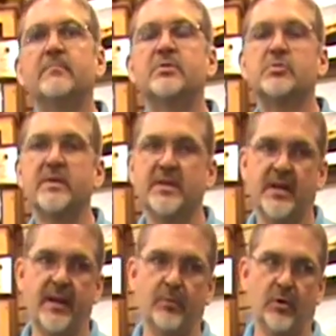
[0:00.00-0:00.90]
between the
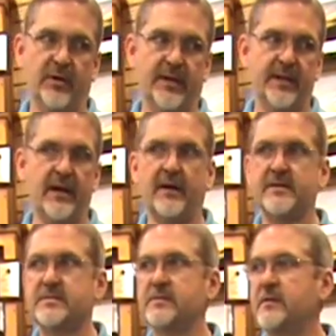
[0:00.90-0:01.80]
neighborhood and
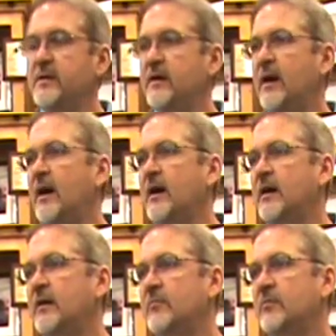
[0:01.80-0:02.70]
us.
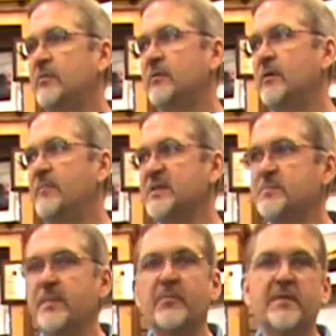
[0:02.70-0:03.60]
Uh, it makes
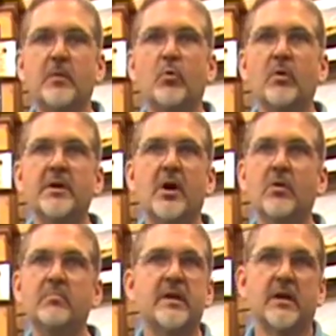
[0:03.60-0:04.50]
people feel more at
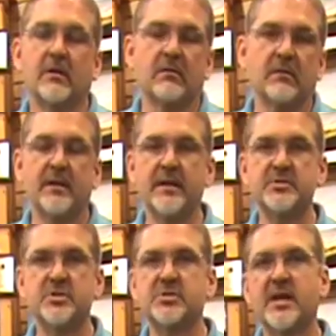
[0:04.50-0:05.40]
home here, and
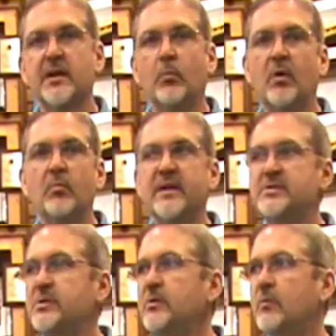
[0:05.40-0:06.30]
that's just kind of what we
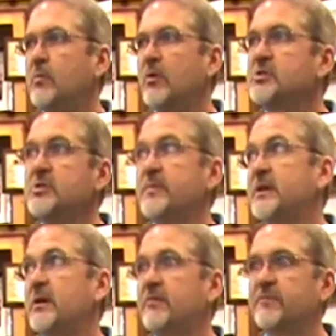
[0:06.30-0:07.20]
do. We want you to
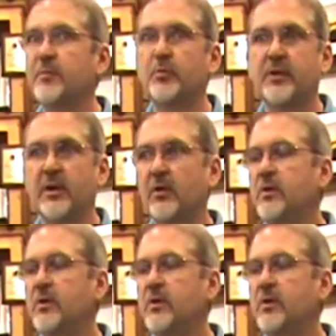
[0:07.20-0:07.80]
be comfortable here.